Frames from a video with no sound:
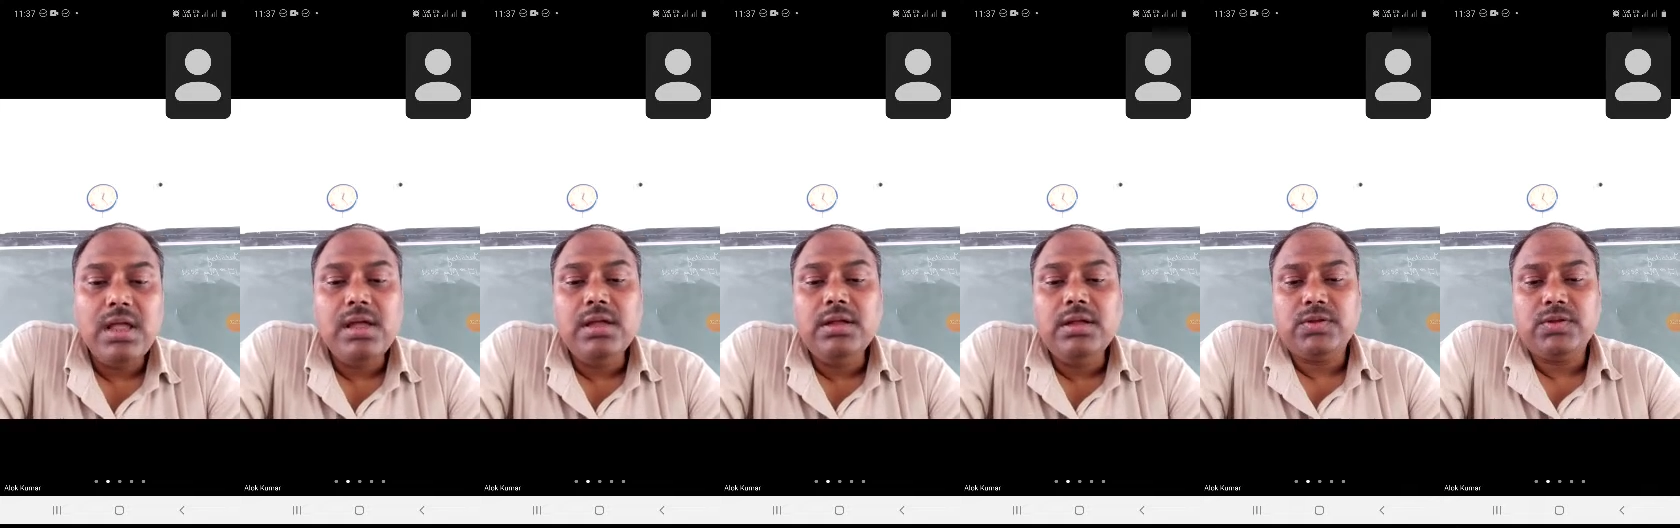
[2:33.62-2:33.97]

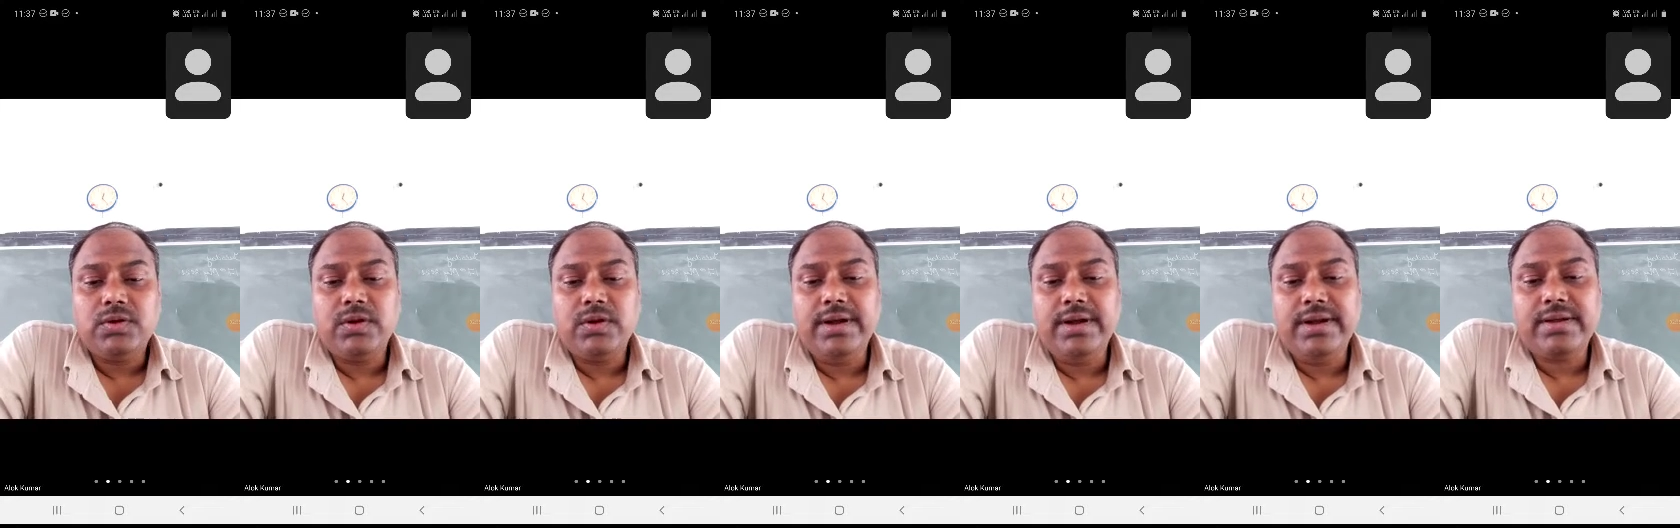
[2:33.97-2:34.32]
So
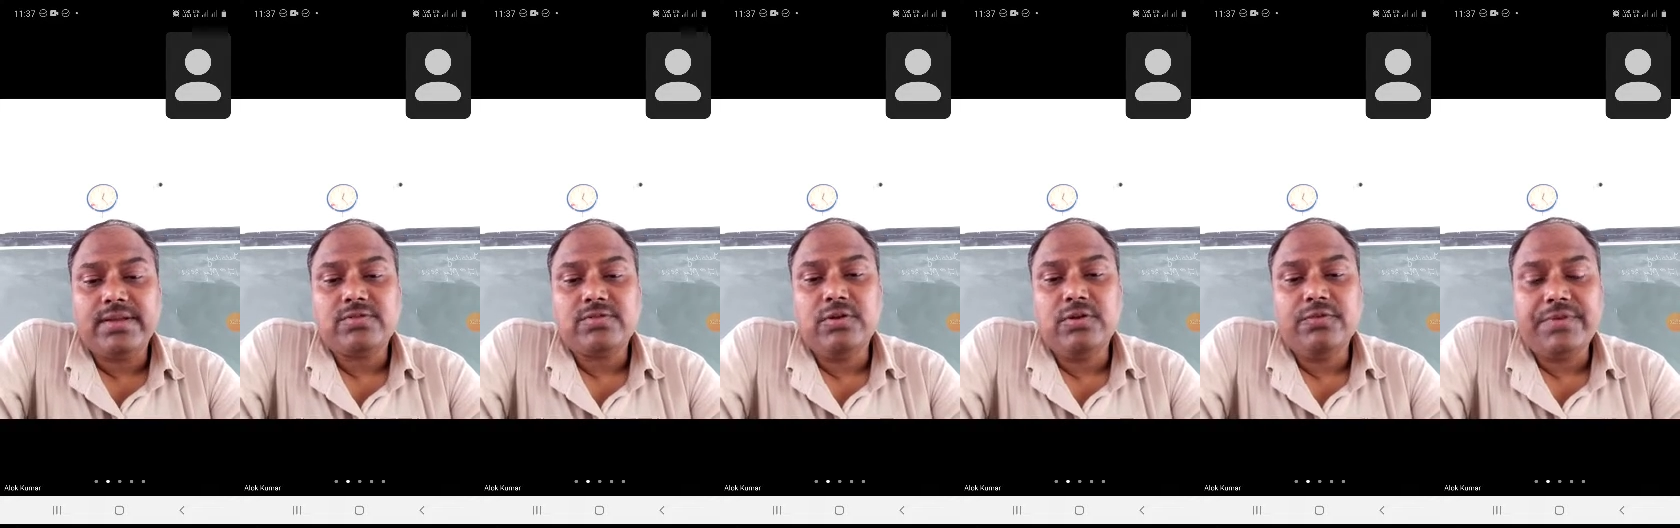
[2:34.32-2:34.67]
let us
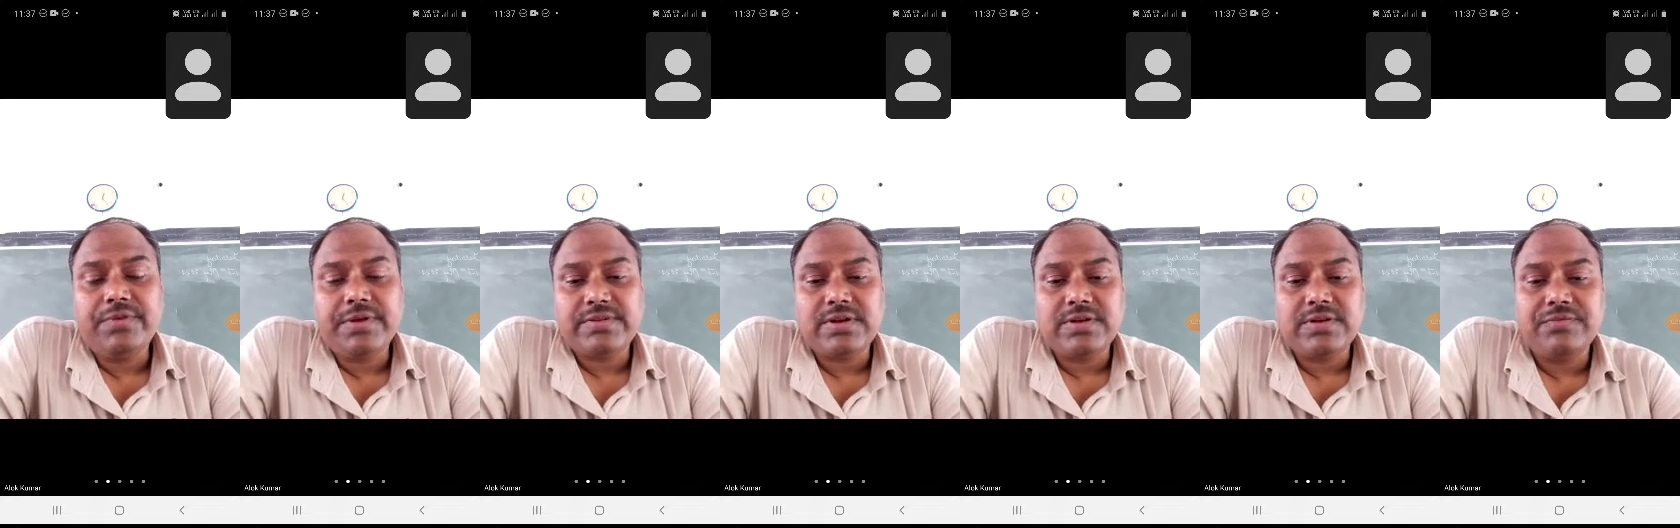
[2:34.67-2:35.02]
know
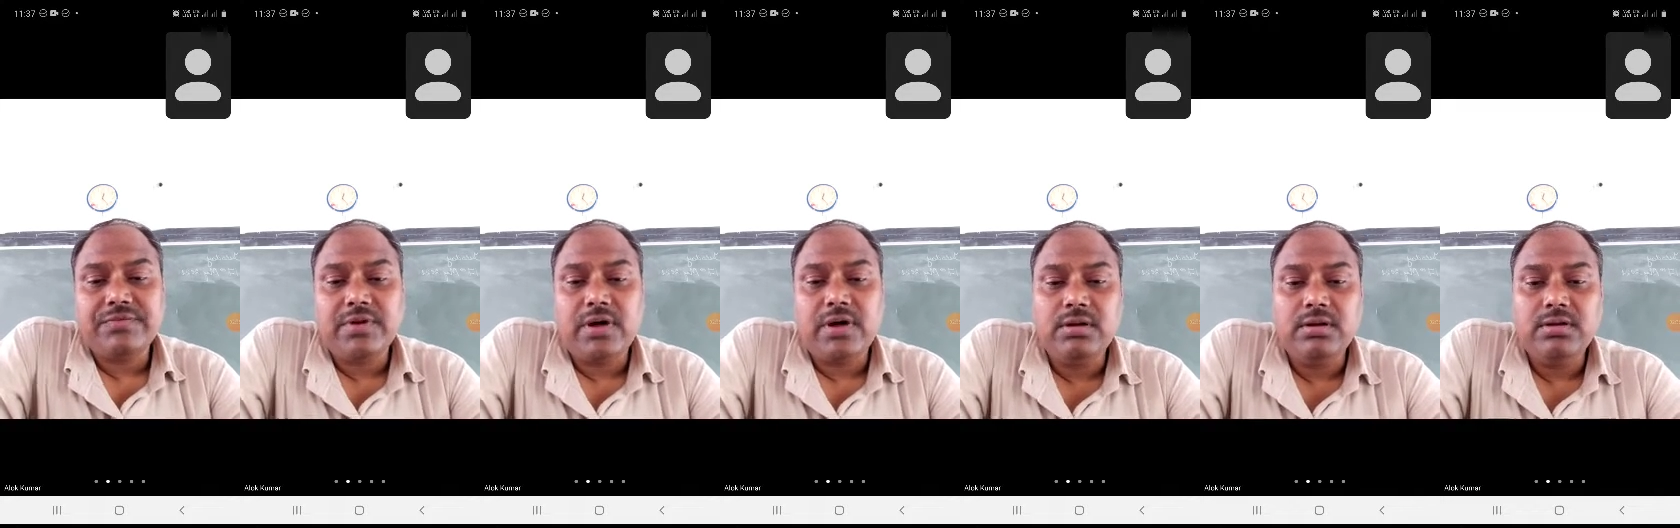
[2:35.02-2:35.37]
first of
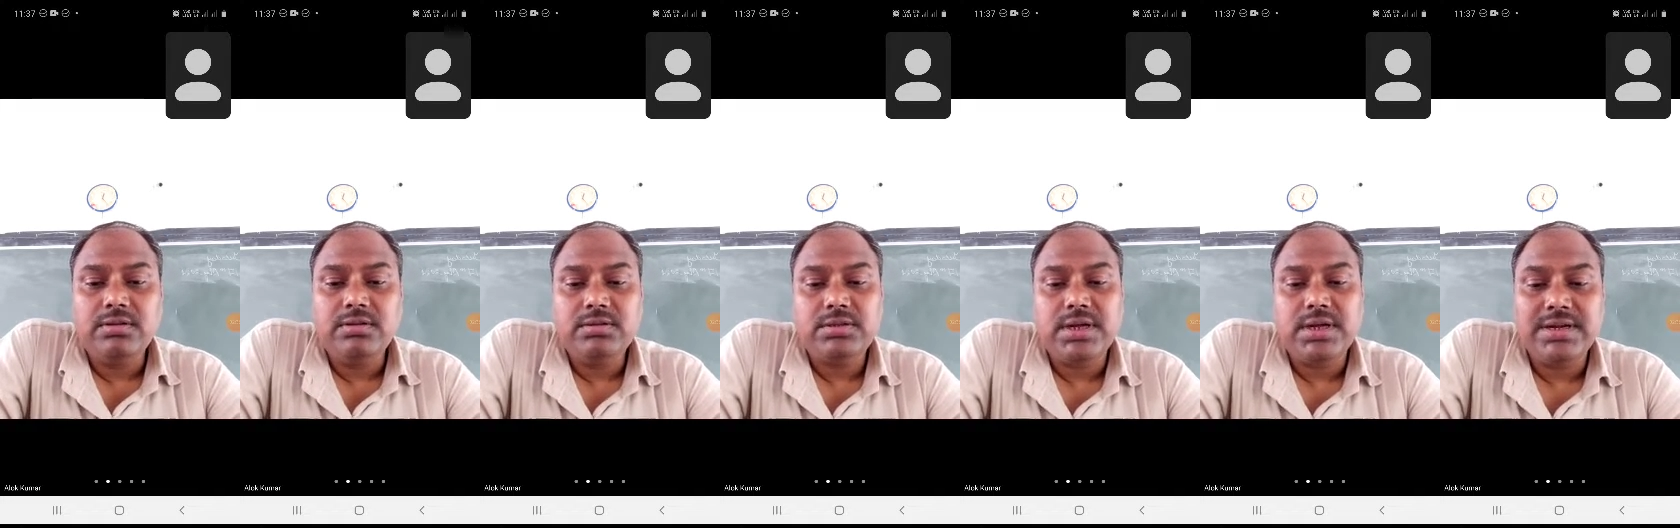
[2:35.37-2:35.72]
all
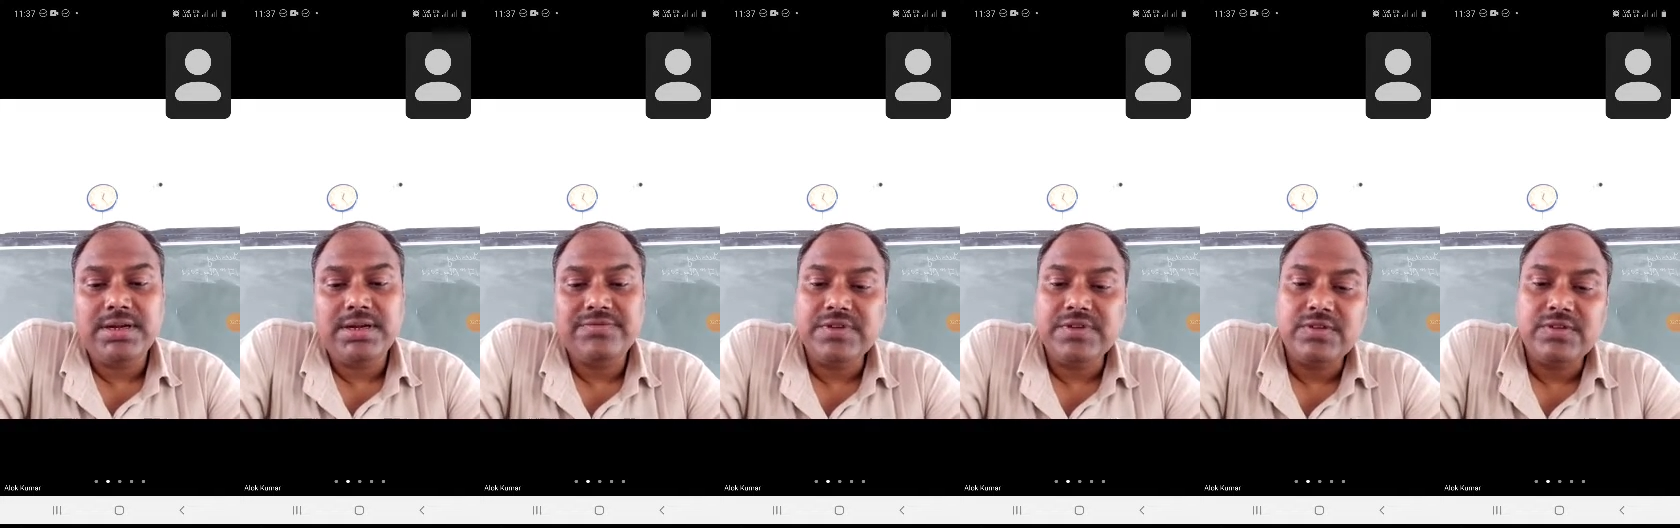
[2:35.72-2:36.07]
the
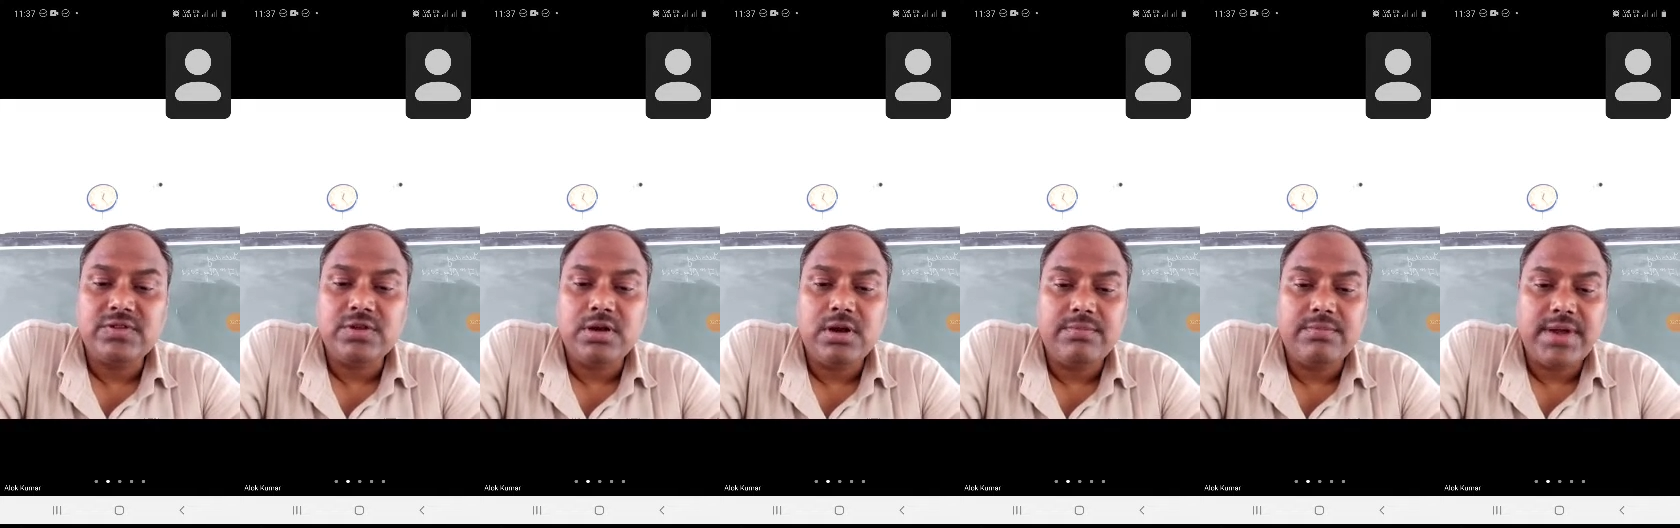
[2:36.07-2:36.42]

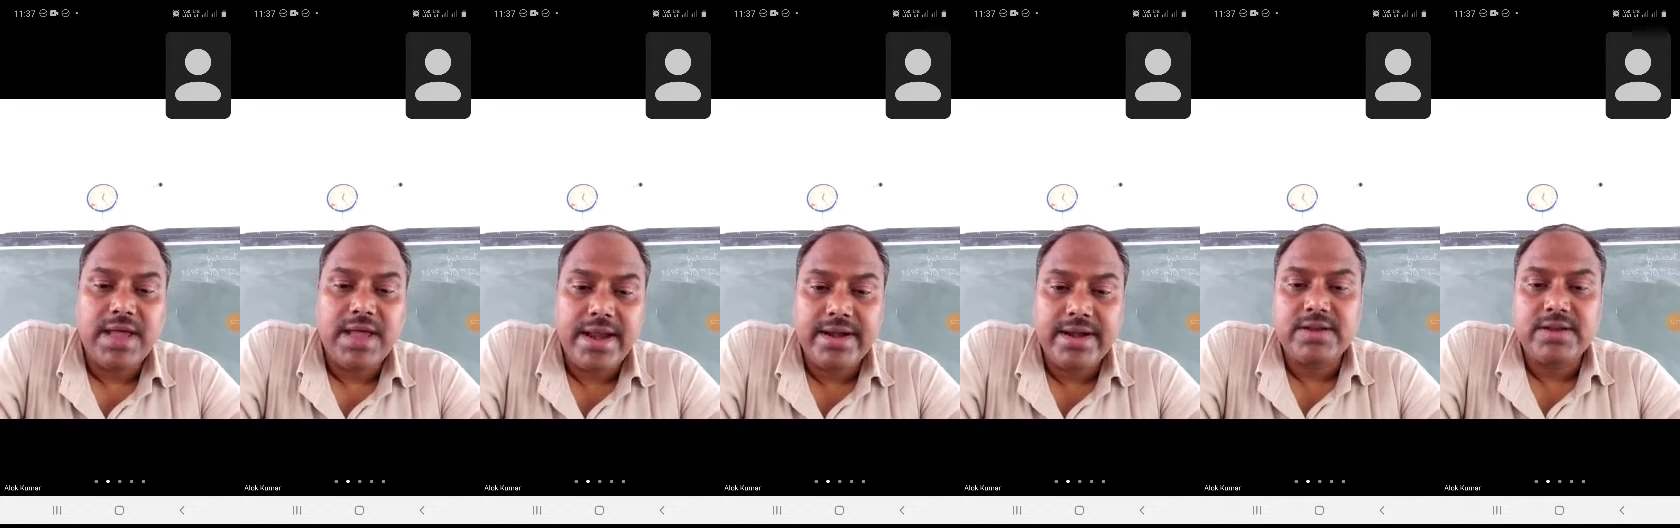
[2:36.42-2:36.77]
definition of
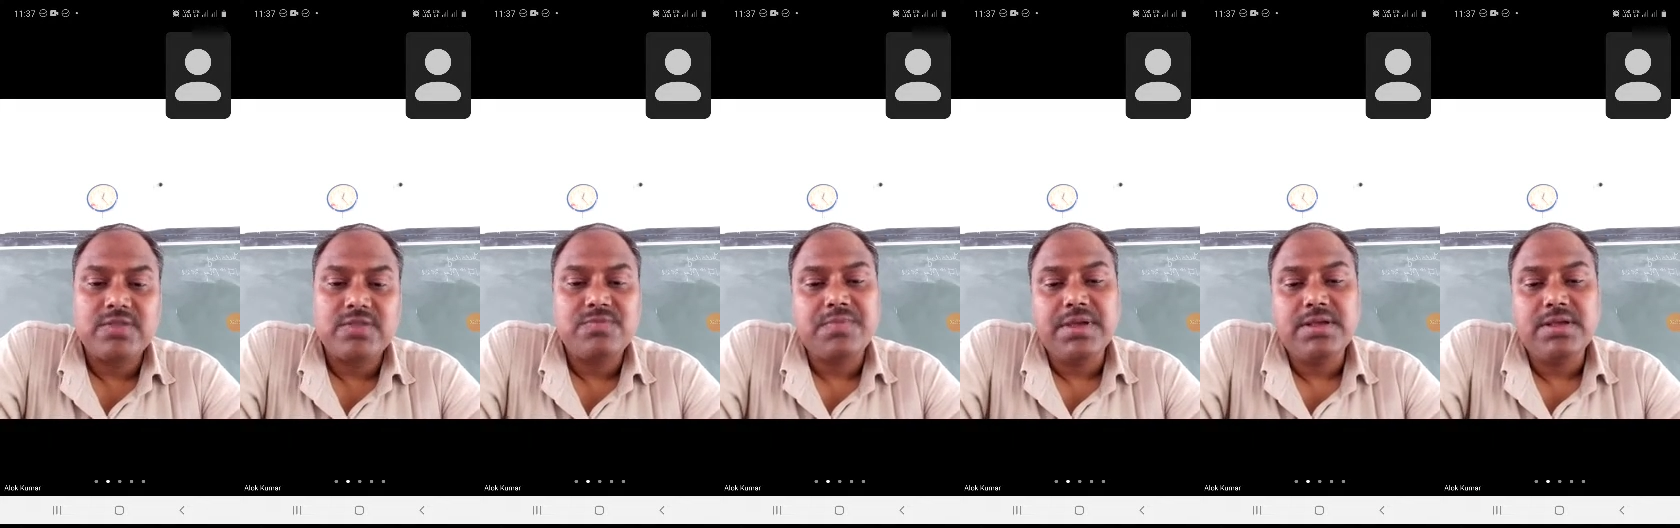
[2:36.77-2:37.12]
direct
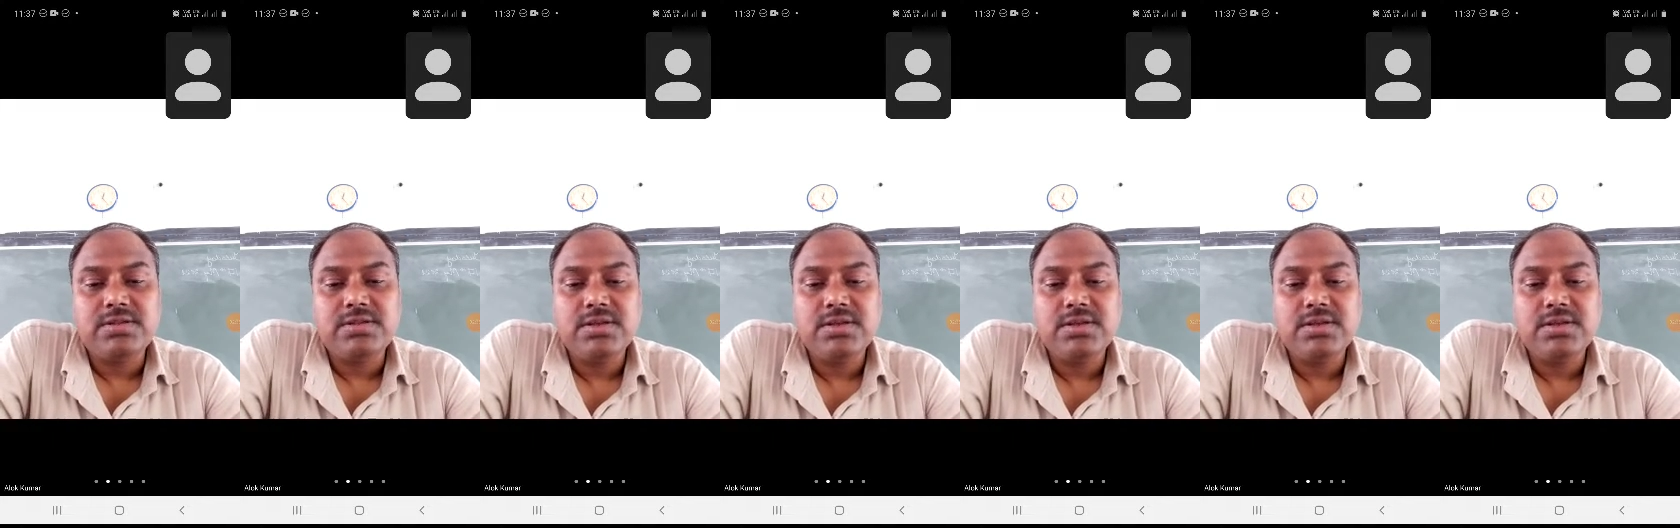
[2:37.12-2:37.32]
speech,